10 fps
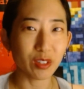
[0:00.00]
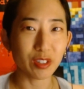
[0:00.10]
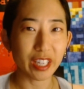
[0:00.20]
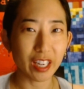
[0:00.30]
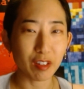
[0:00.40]

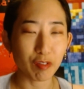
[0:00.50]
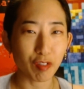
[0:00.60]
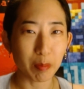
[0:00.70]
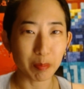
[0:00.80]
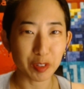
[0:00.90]
Dan
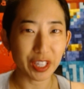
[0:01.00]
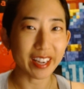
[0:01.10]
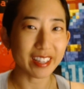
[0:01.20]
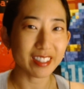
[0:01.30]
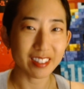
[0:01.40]
from
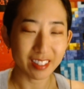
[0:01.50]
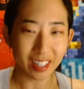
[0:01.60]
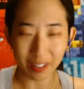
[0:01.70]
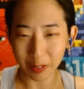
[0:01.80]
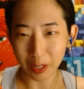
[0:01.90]
chat.
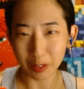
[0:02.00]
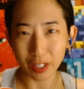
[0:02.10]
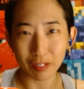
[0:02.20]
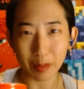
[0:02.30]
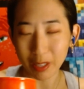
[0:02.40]
I will
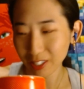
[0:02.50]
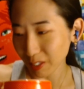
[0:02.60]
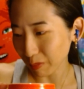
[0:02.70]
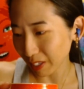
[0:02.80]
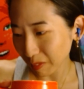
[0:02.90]
definitely message
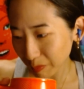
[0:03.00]
him that.